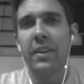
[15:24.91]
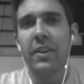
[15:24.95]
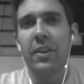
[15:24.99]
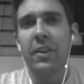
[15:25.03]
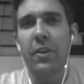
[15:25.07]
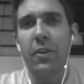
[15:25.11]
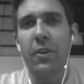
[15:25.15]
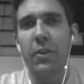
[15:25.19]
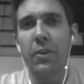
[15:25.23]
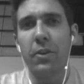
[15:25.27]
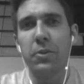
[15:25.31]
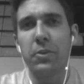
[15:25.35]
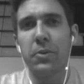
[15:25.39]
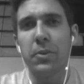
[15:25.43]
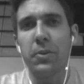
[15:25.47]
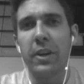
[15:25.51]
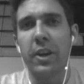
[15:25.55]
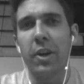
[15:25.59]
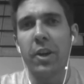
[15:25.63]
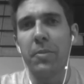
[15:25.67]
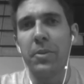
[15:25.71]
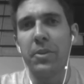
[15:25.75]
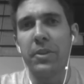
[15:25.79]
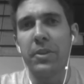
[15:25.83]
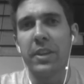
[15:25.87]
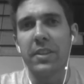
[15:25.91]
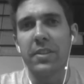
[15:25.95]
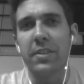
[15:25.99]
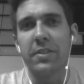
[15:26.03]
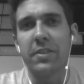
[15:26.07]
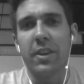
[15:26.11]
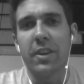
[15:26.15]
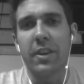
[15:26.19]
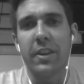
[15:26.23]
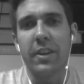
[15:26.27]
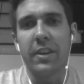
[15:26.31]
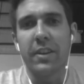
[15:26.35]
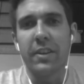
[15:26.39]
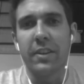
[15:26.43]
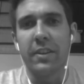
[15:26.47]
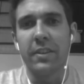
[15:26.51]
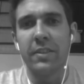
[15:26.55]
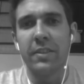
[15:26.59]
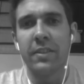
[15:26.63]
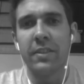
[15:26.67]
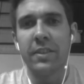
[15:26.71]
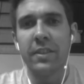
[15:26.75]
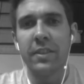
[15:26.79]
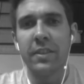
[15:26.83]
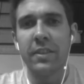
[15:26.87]
All those will help you get started.
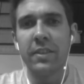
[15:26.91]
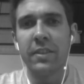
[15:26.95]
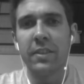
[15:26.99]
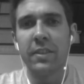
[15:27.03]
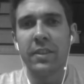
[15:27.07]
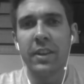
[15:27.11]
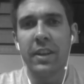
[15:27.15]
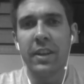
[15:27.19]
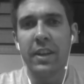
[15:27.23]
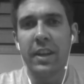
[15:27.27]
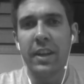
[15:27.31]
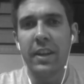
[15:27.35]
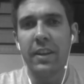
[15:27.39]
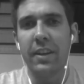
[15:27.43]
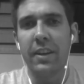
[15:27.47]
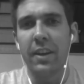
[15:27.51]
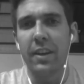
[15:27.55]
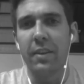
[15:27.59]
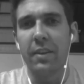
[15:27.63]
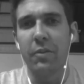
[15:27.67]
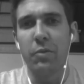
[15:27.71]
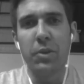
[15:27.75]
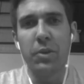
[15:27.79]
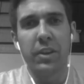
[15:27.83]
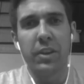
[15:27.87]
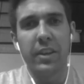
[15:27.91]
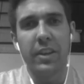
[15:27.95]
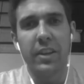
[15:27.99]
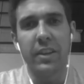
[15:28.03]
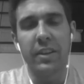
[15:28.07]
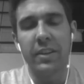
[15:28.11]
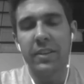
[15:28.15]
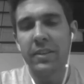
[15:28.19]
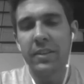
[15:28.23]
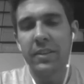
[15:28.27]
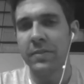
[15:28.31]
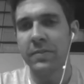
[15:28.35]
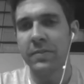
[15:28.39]
And really,